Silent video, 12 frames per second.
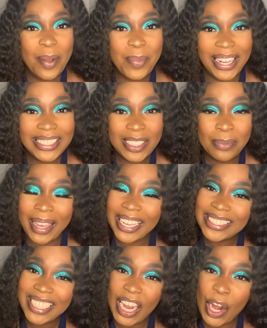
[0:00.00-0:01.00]
back to my
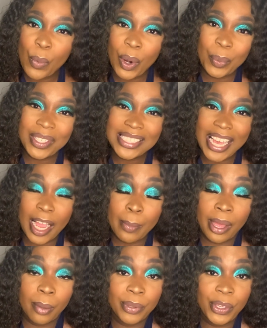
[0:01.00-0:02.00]
channel where we talk
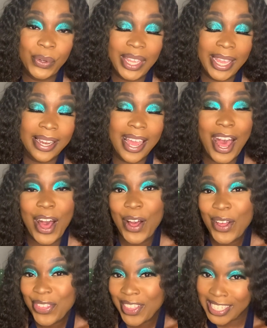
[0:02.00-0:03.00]
about beauty and
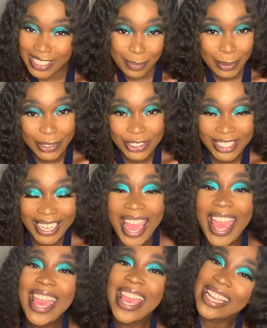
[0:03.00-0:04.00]
all things bougie.
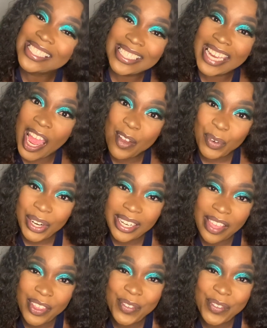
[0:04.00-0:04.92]
It's time for another